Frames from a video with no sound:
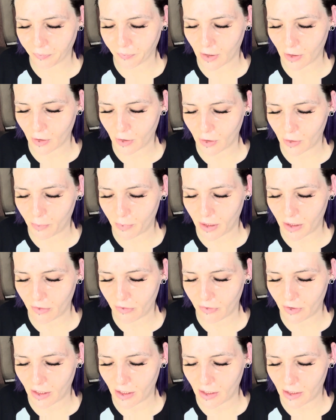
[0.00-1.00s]
could be a
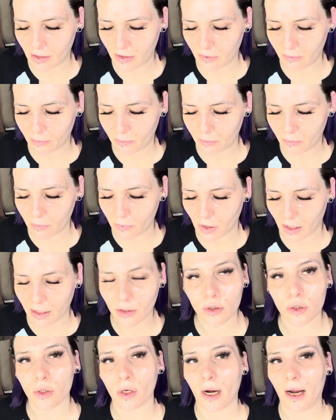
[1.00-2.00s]
very like
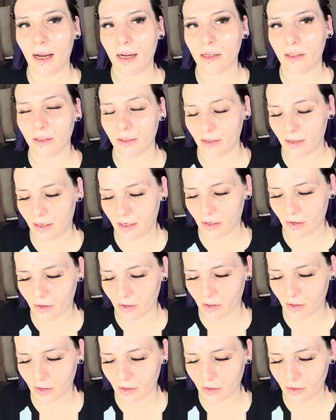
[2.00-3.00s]
trial and
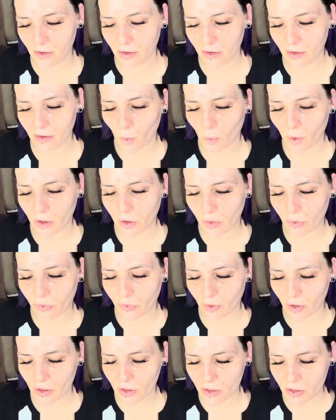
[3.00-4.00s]
error when you
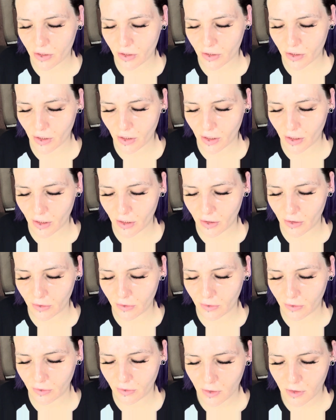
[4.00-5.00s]
first start
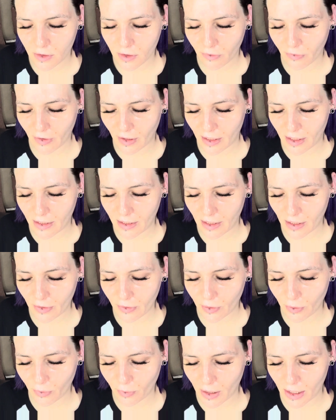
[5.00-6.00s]
to find out
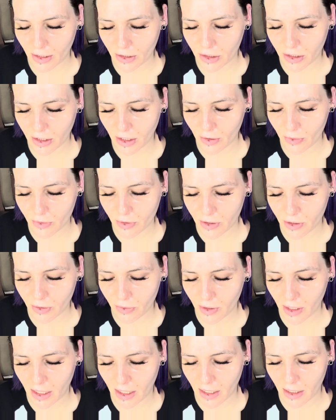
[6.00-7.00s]
the ratios you
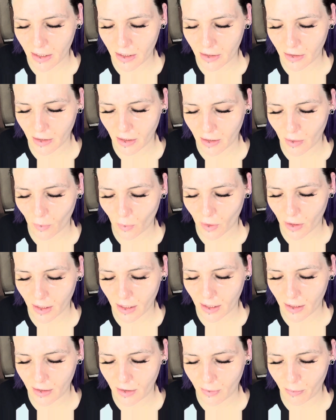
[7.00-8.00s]
need and like what
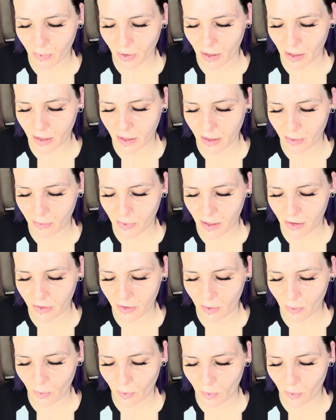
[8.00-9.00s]
kind of bonding
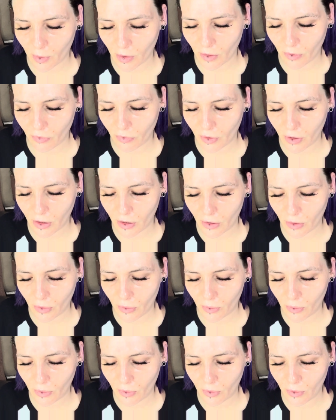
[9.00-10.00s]
method would work for
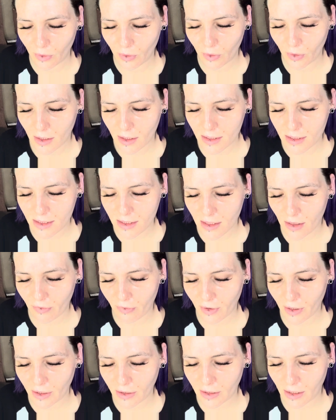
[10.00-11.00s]
you and stuff
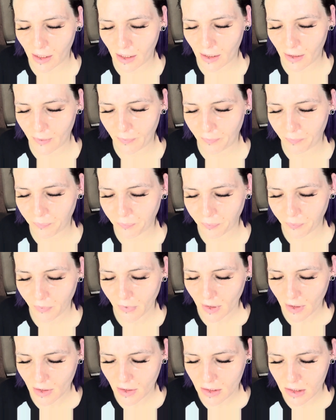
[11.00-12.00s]
like that.
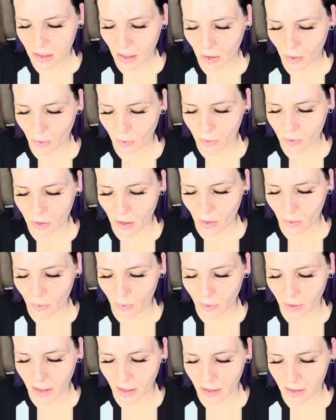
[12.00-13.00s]
So
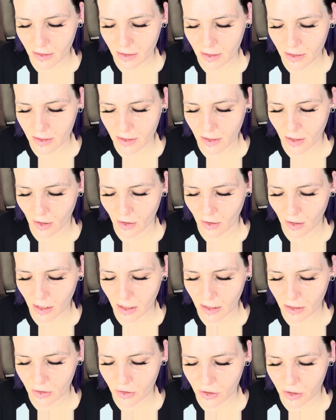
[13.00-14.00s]
don't get
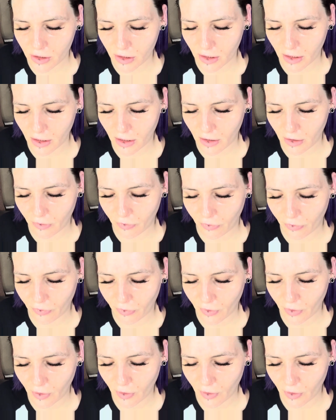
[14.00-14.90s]
discouraged if